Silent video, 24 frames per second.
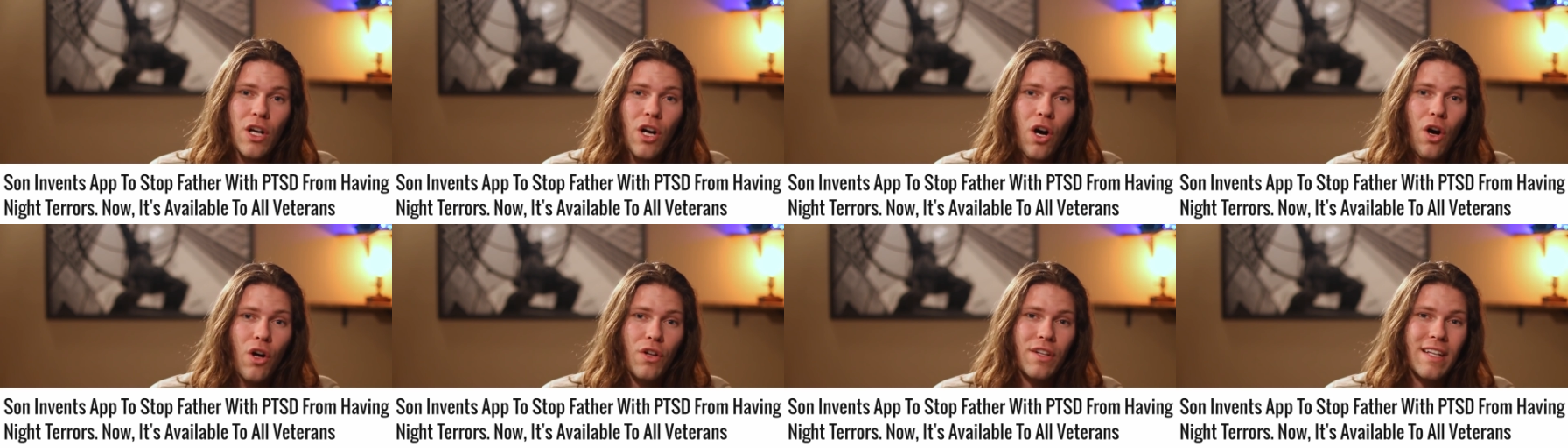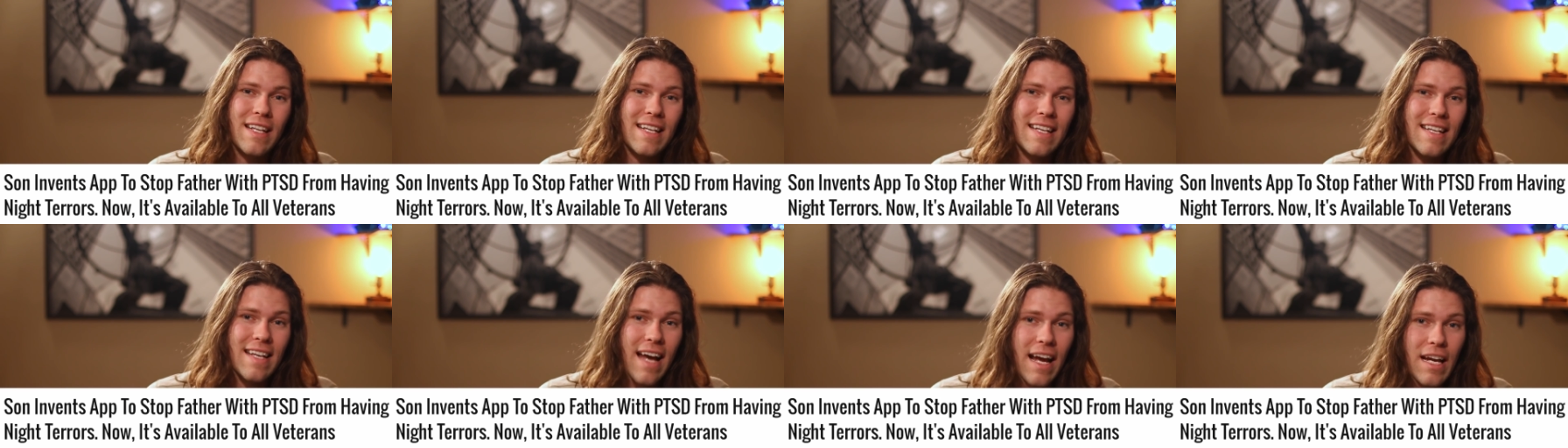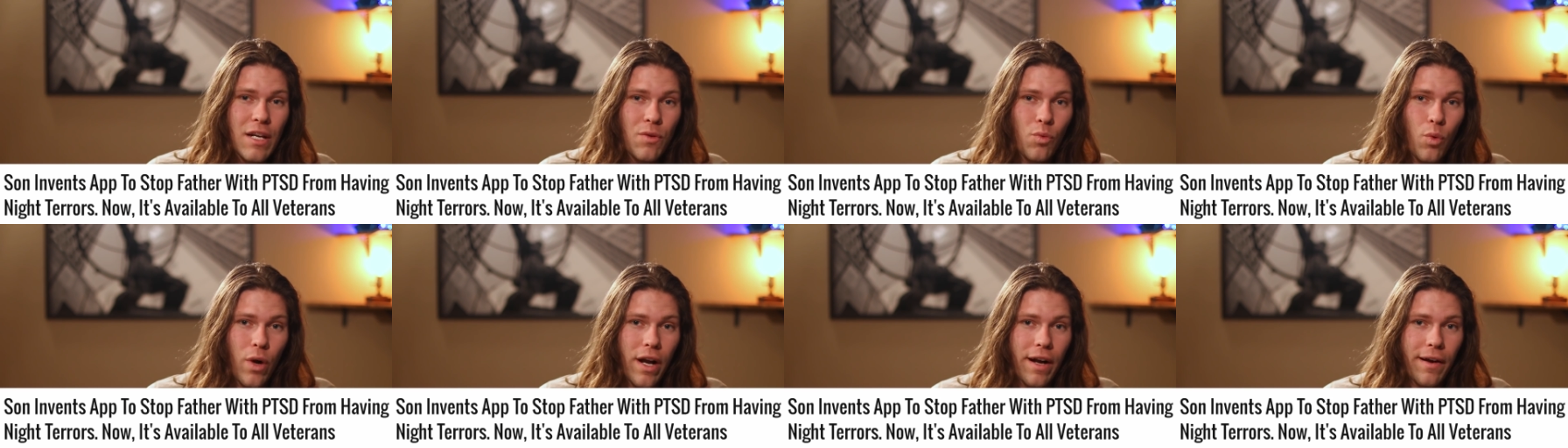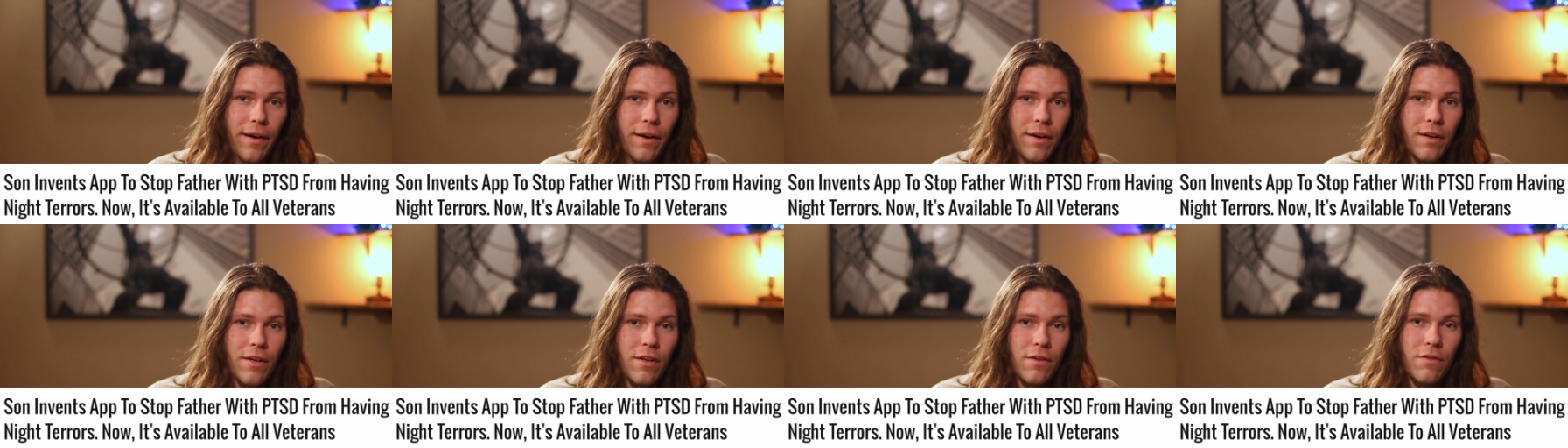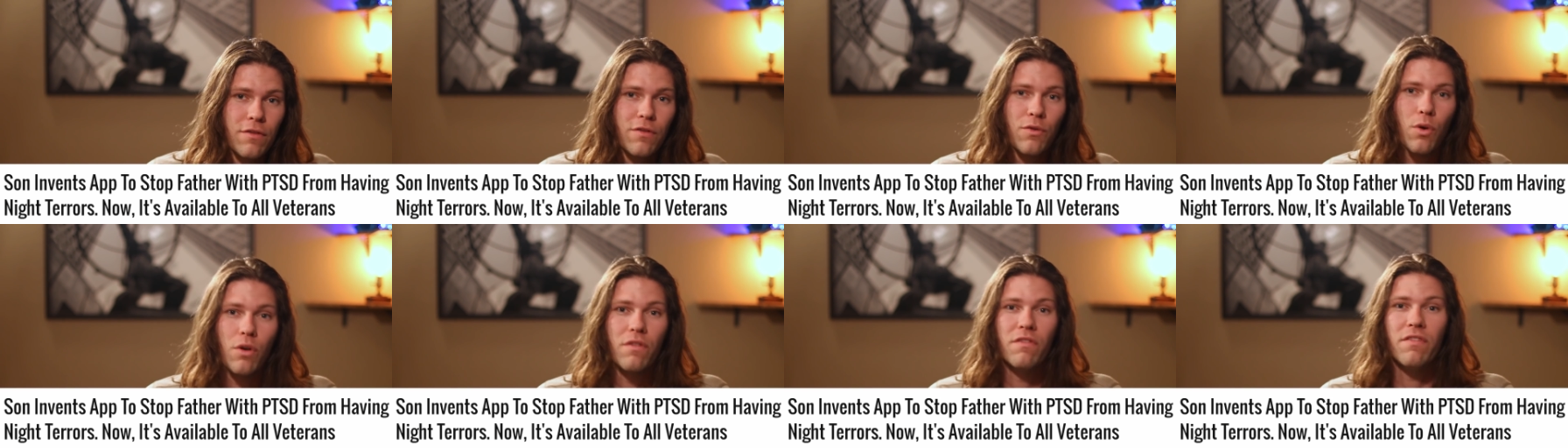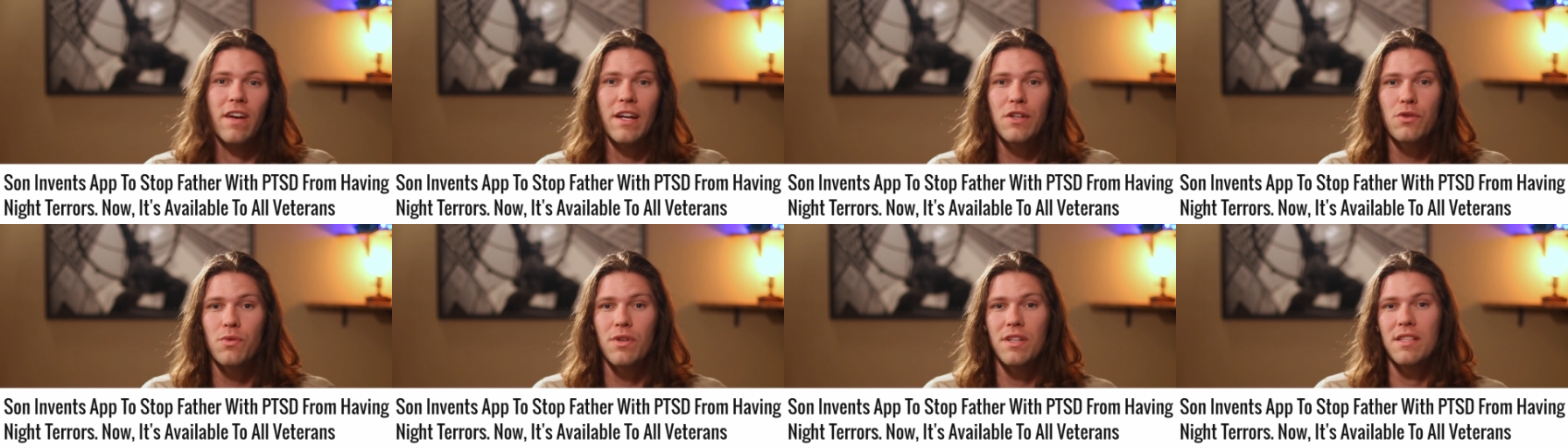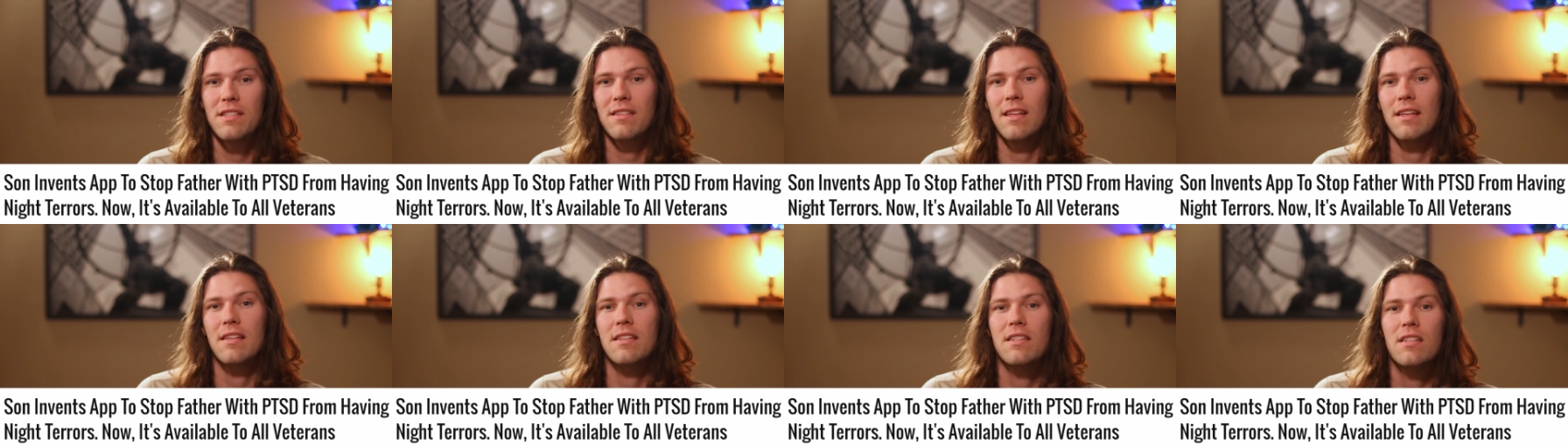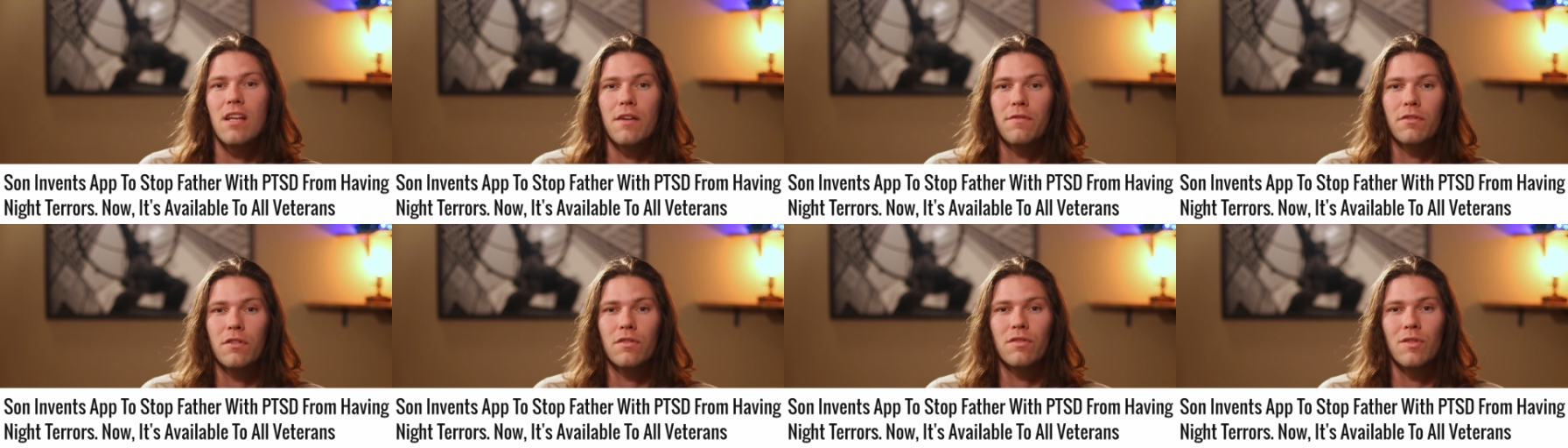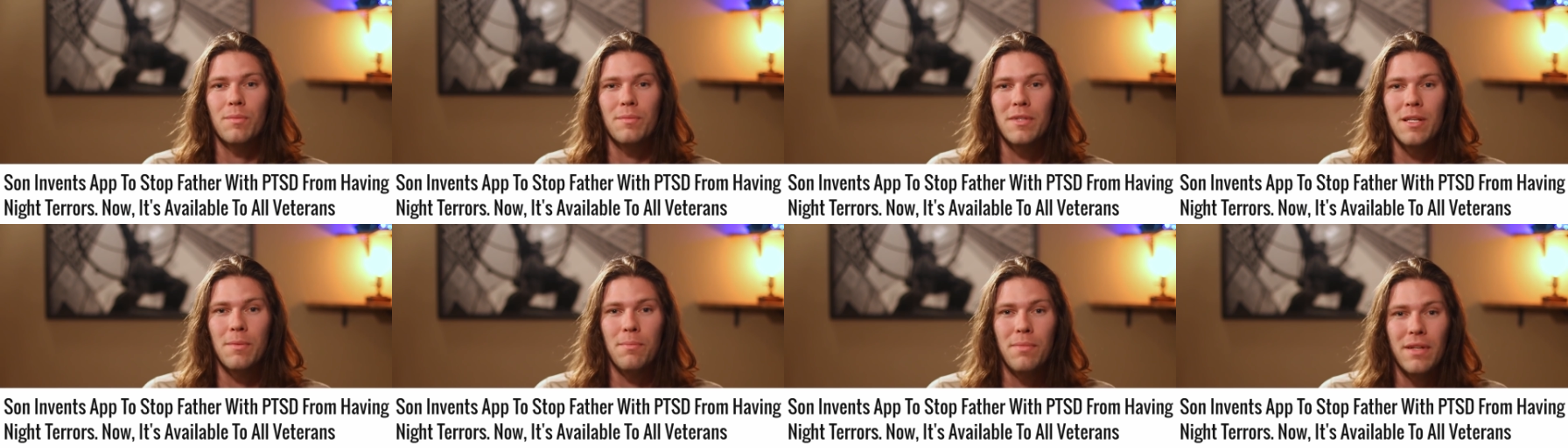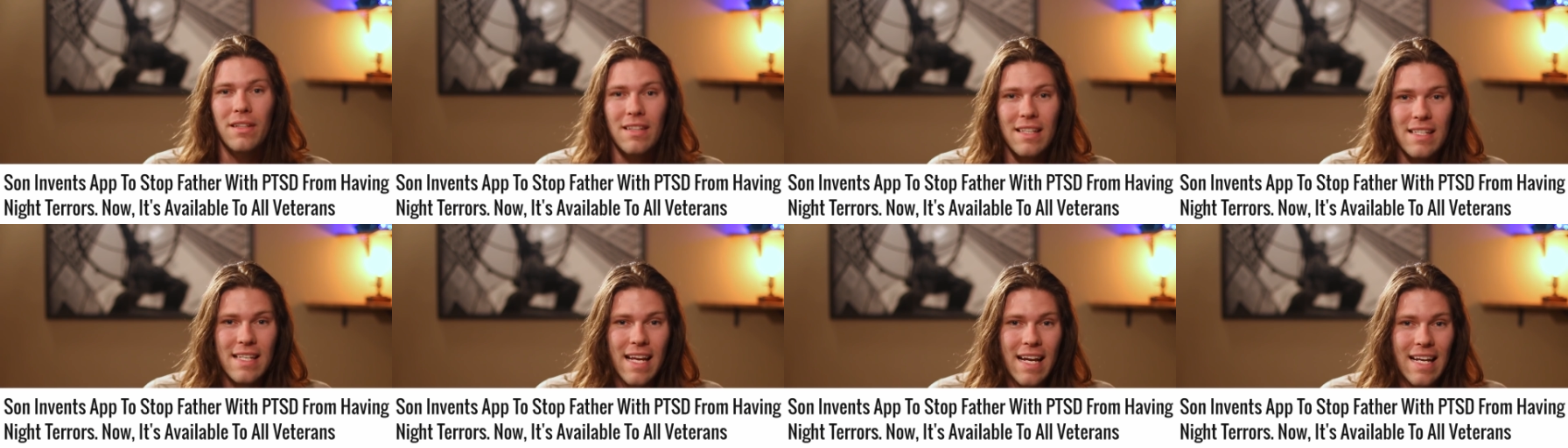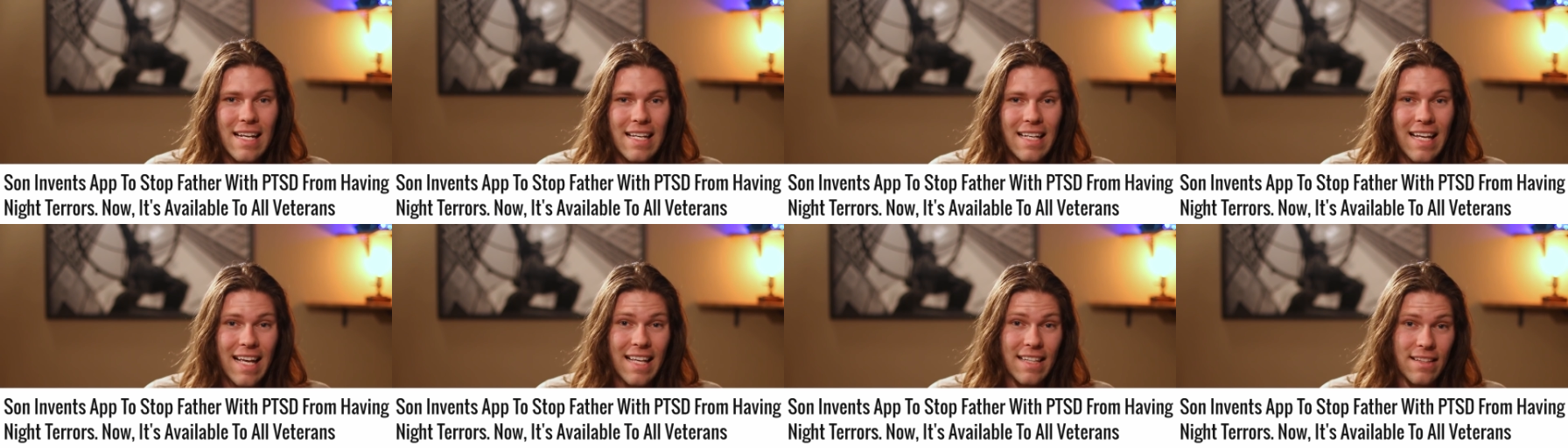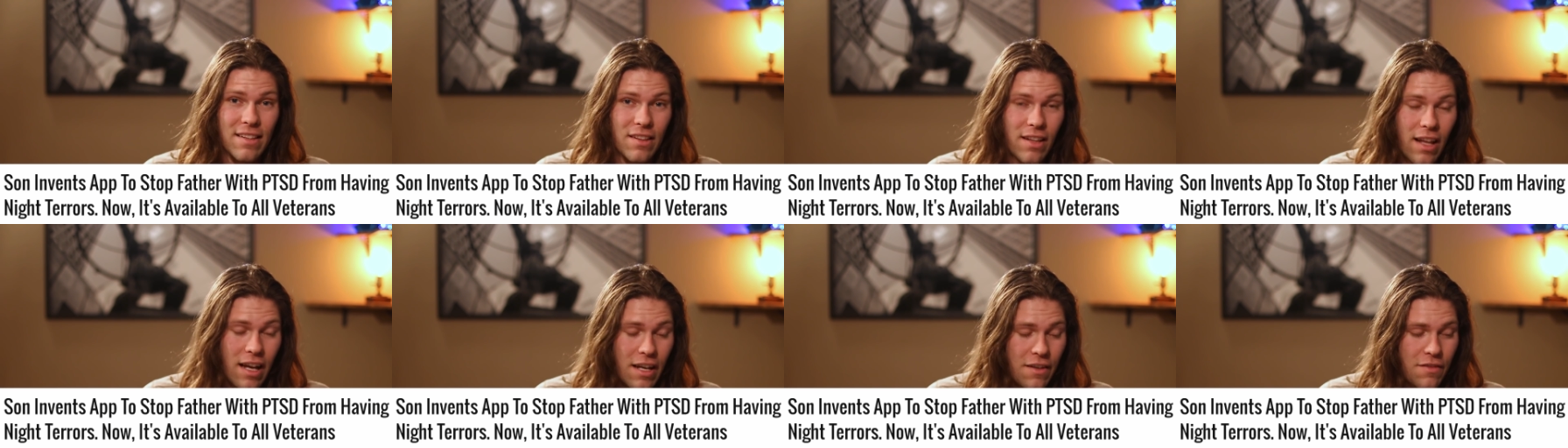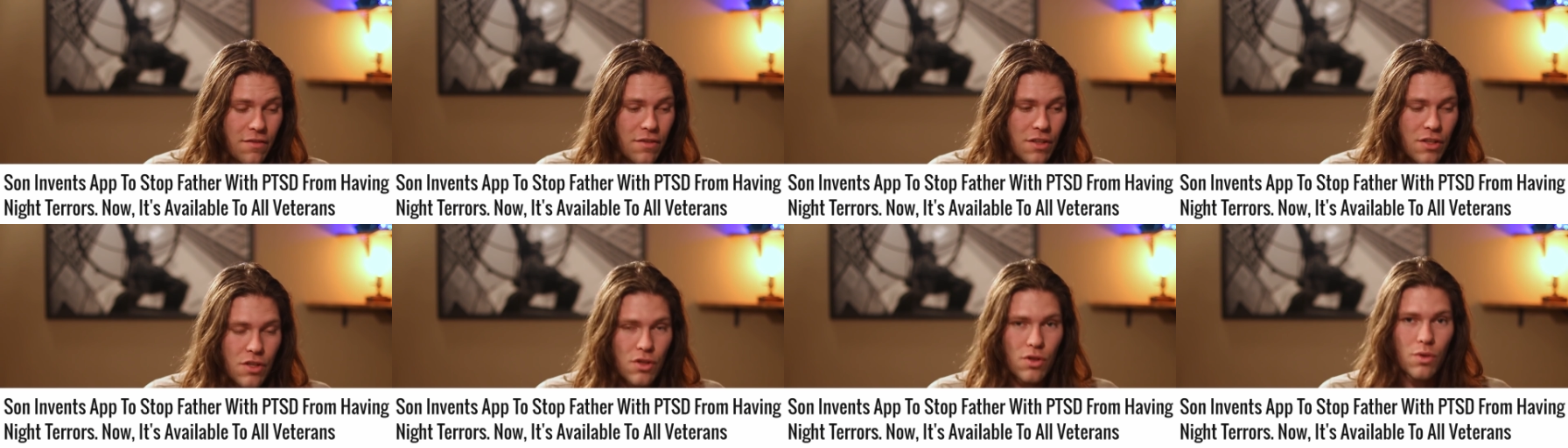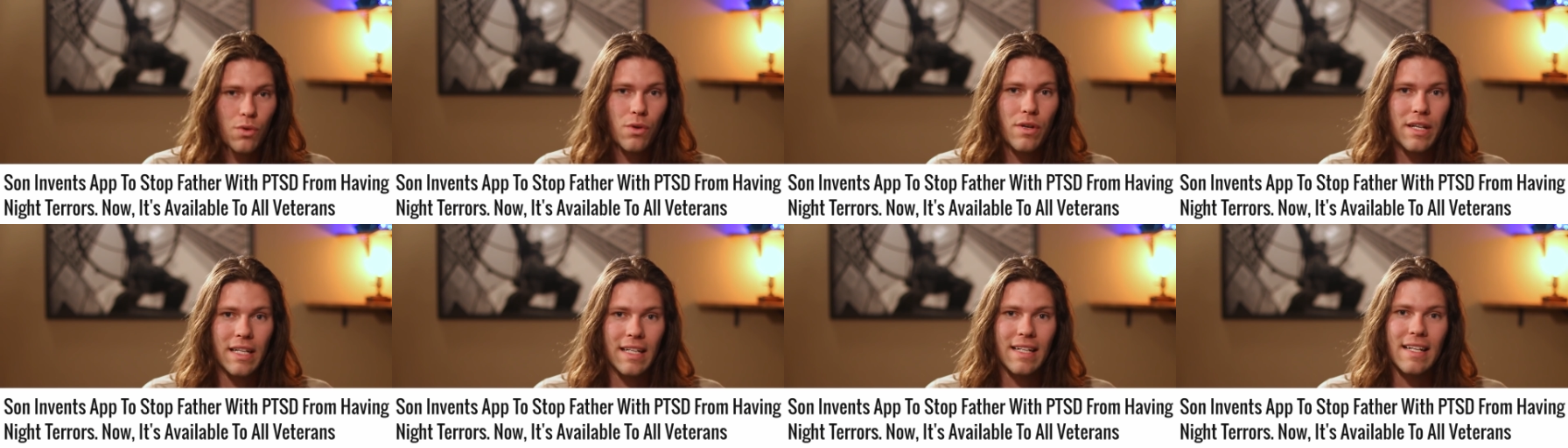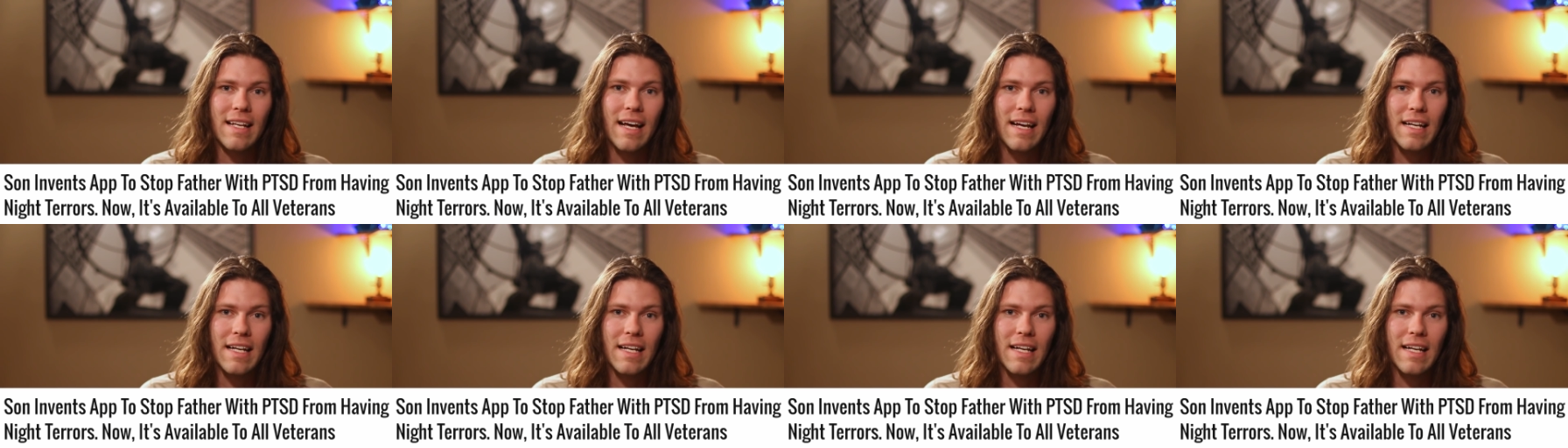called Nightware for veterans that suffer from debilitating and life-destroying